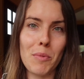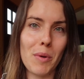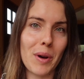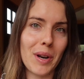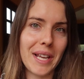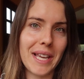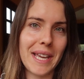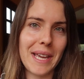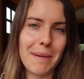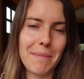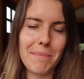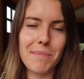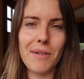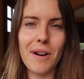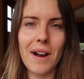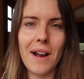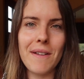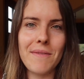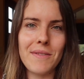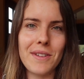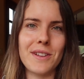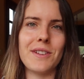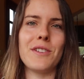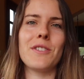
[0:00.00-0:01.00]
you want to keep
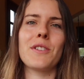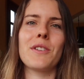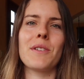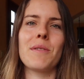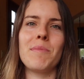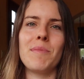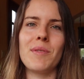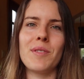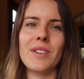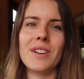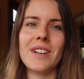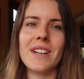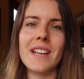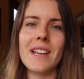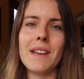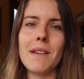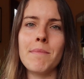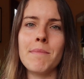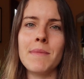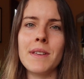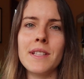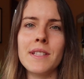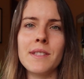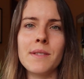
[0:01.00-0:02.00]
private in your community.
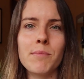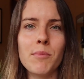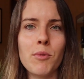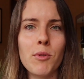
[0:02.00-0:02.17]
It means